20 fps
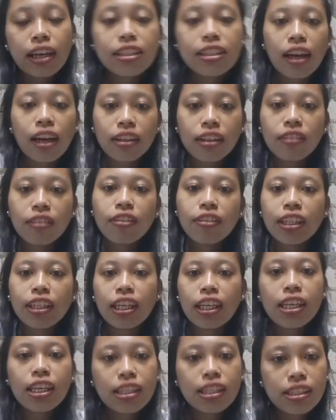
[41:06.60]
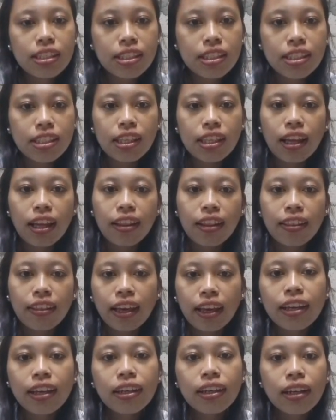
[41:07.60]
activity is
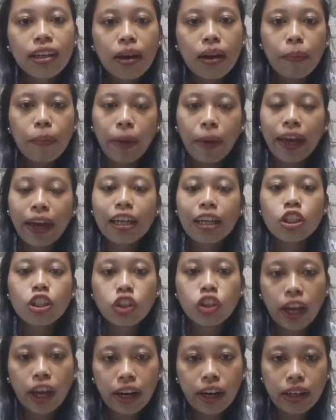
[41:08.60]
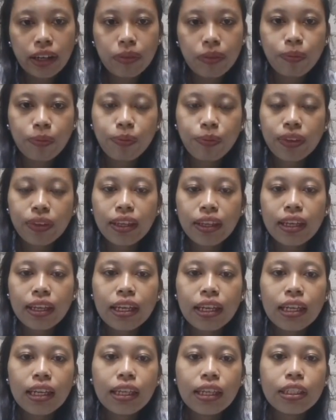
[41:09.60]
think, pair, share.
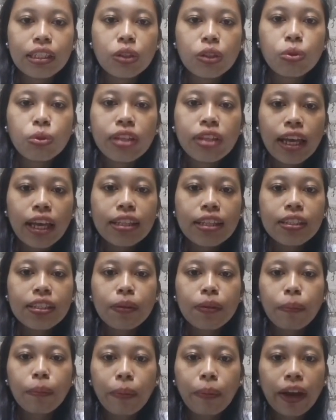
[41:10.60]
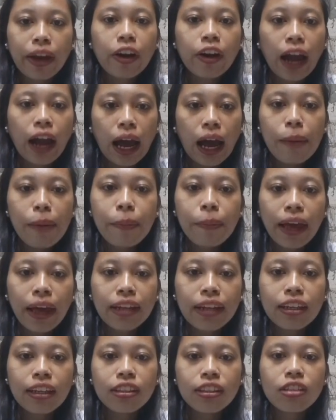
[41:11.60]
Students pair up
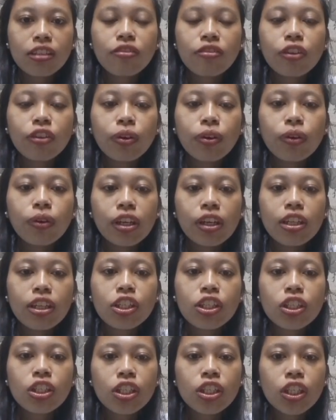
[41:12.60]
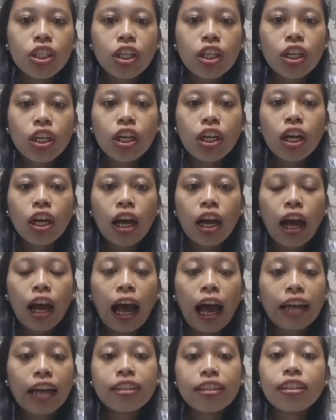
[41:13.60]
and interview each
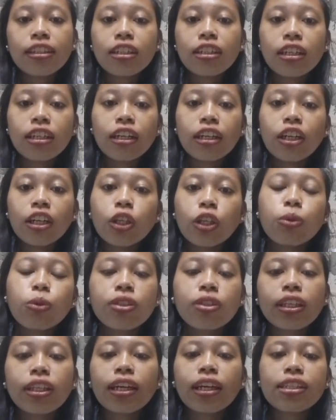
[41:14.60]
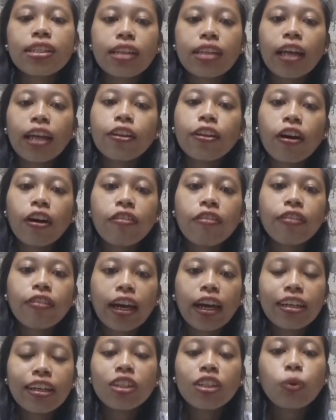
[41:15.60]
other using a set of
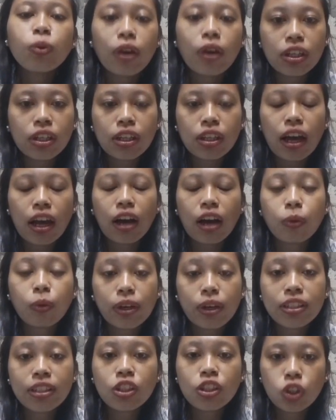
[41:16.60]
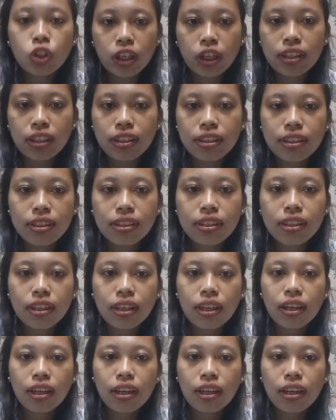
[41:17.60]
guided questions.